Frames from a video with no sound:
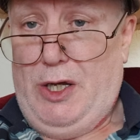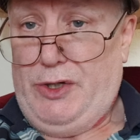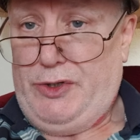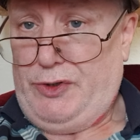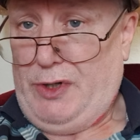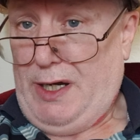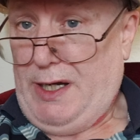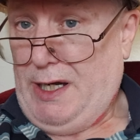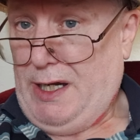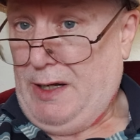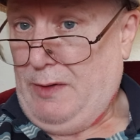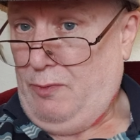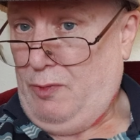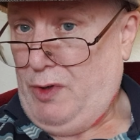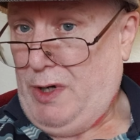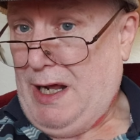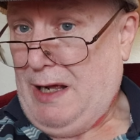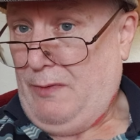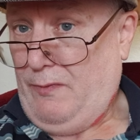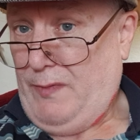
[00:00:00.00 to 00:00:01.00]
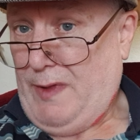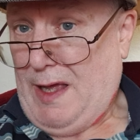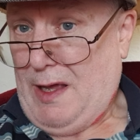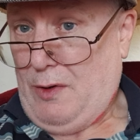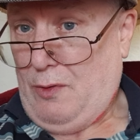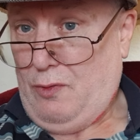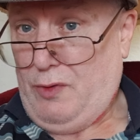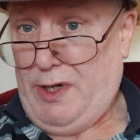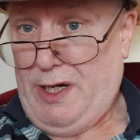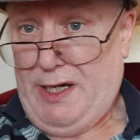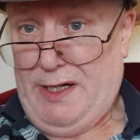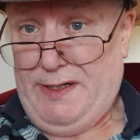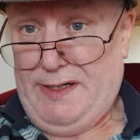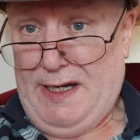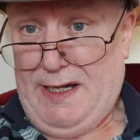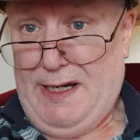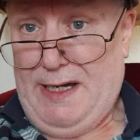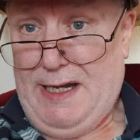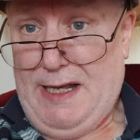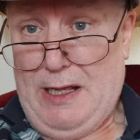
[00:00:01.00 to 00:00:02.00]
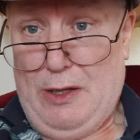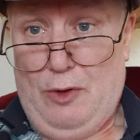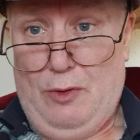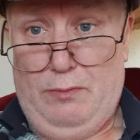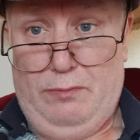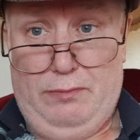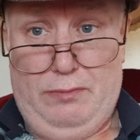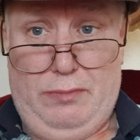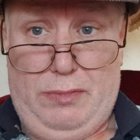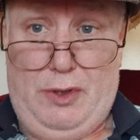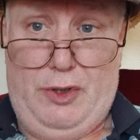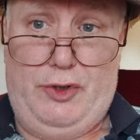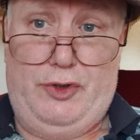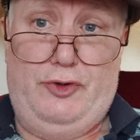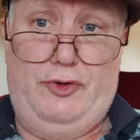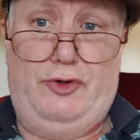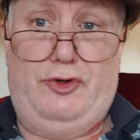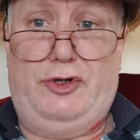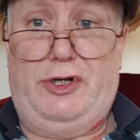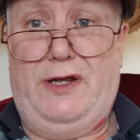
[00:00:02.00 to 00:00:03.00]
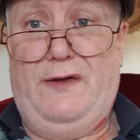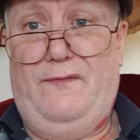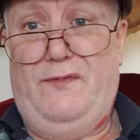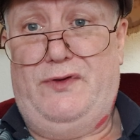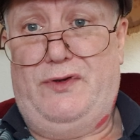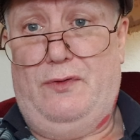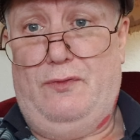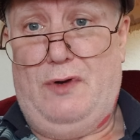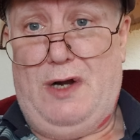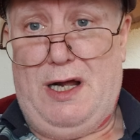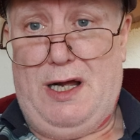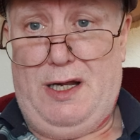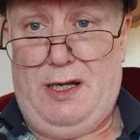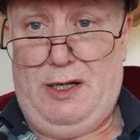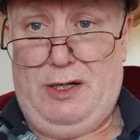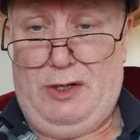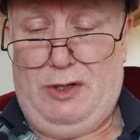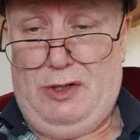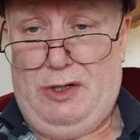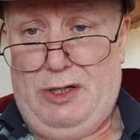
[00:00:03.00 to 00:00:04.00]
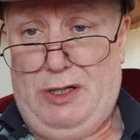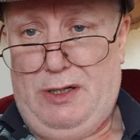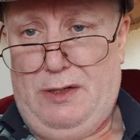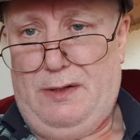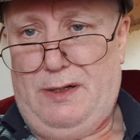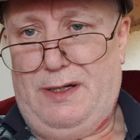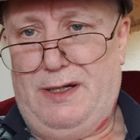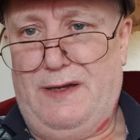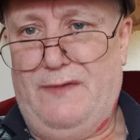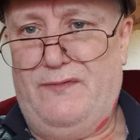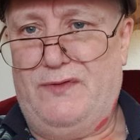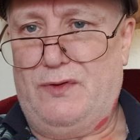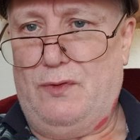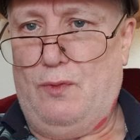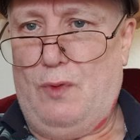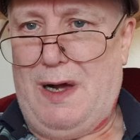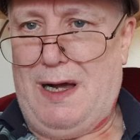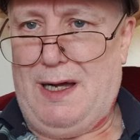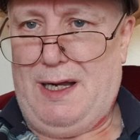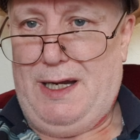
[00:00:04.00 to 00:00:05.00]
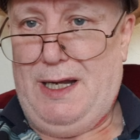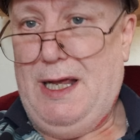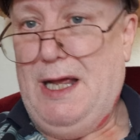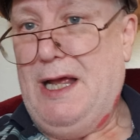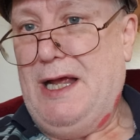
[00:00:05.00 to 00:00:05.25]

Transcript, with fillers: So anyone out there who needs any help, just give us a right, uh, give us a right,